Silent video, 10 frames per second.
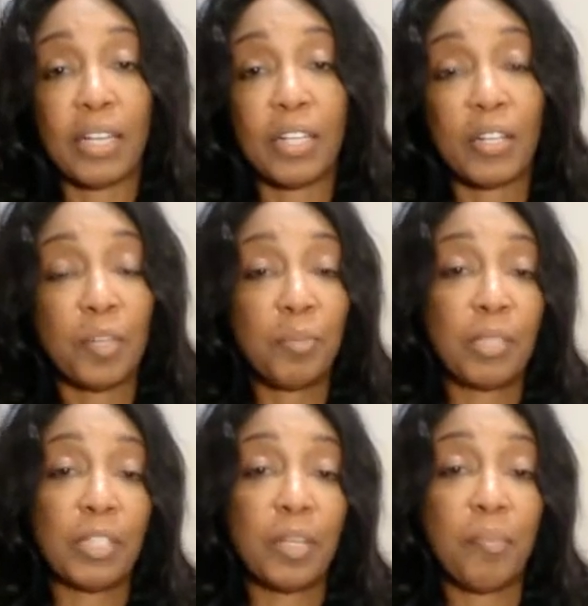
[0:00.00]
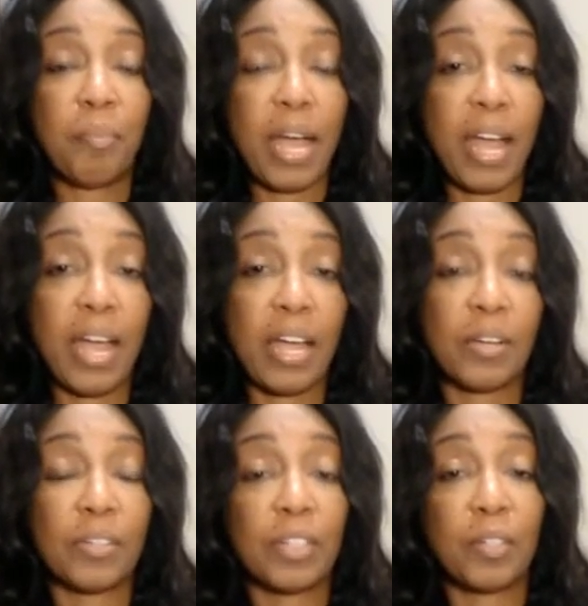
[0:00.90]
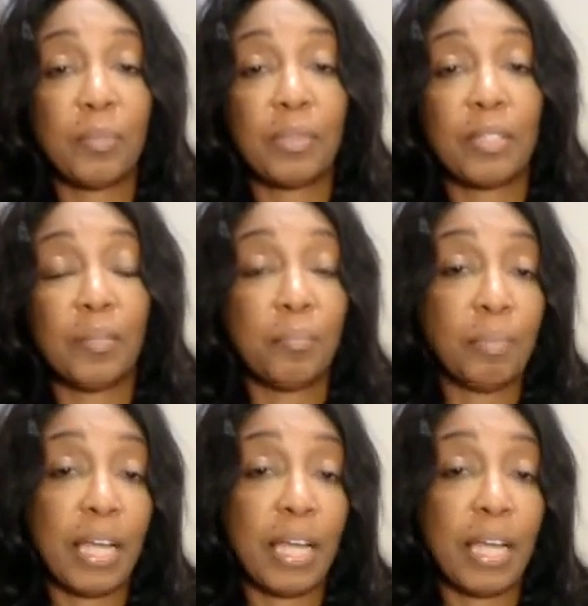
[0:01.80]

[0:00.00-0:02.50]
and they're going to put it in a bag, or they're going to put it in